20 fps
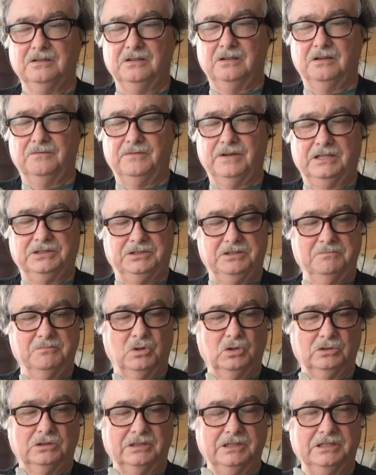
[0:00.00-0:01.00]
of actually
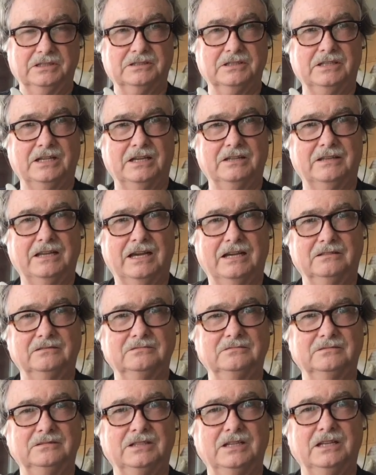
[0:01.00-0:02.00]
modeling to get that
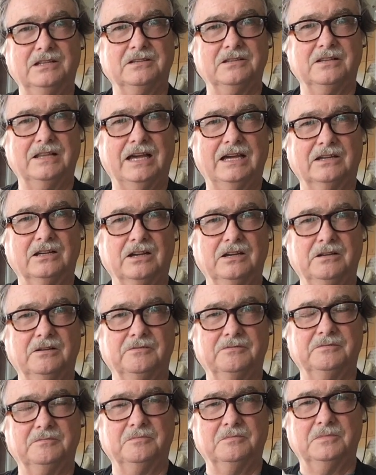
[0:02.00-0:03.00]
into that kind of
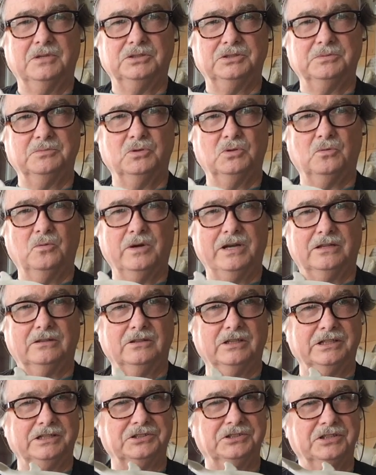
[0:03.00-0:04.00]
much more
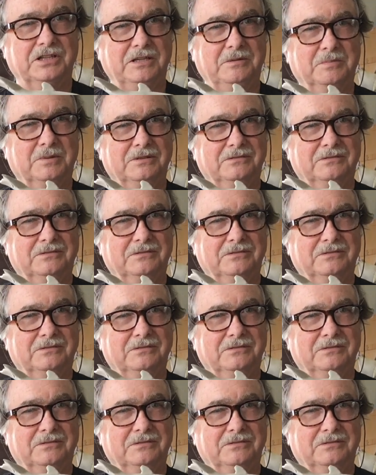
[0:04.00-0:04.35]
whale-like shape.